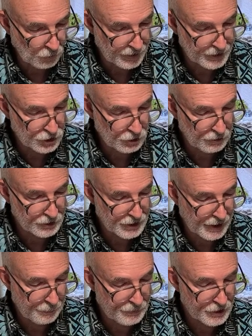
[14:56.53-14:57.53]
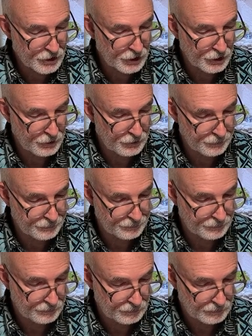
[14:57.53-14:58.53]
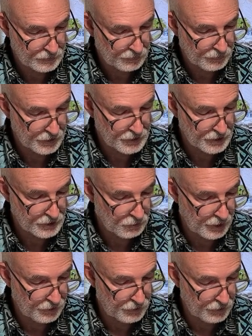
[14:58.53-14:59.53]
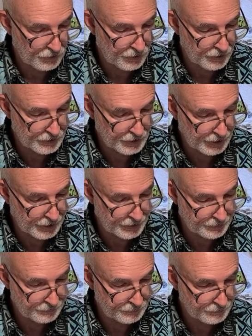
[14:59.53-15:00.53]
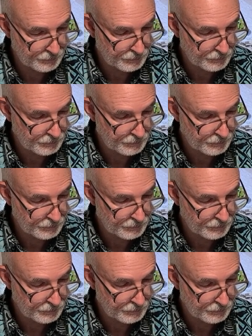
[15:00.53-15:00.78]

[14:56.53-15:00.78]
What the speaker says: We're in Joel chapter 2, verses 1 through 13.